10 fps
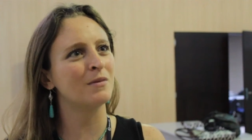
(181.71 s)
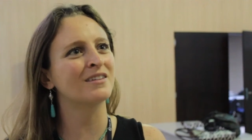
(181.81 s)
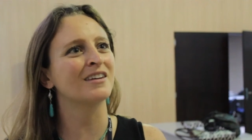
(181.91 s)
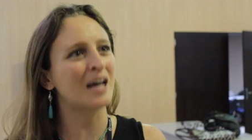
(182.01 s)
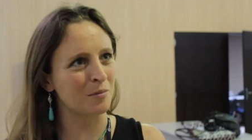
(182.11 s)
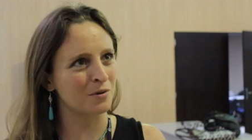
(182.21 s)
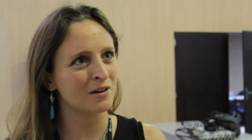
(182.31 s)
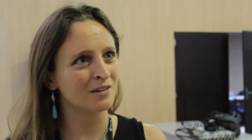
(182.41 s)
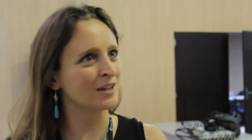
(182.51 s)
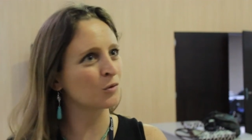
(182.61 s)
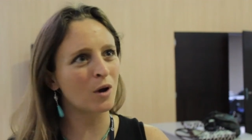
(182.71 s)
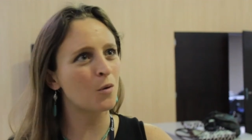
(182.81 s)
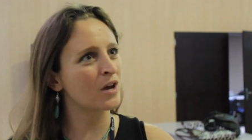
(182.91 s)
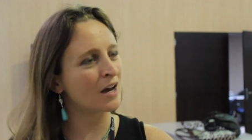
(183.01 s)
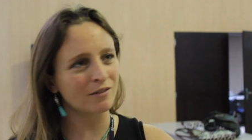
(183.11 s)
messing up that's why
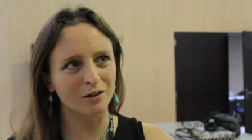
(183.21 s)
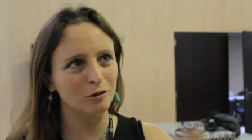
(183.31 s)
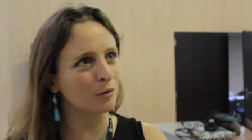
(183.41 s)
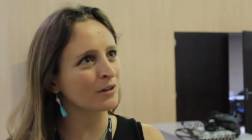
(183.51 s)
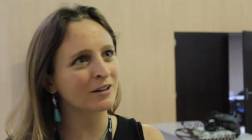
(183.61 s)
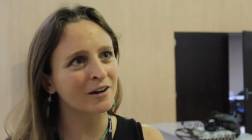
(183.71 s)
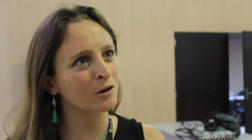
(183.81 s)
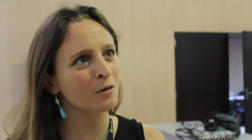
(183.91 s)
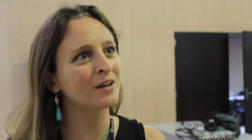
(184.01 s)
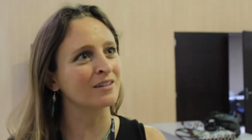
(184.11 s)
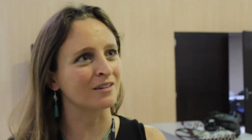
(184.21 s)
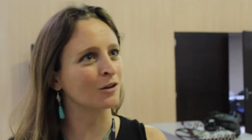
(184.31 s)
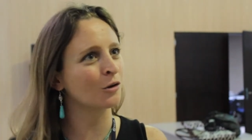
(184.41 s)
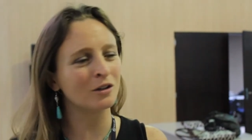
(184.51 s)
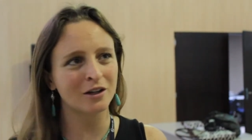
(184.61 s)
we have a global crisis not only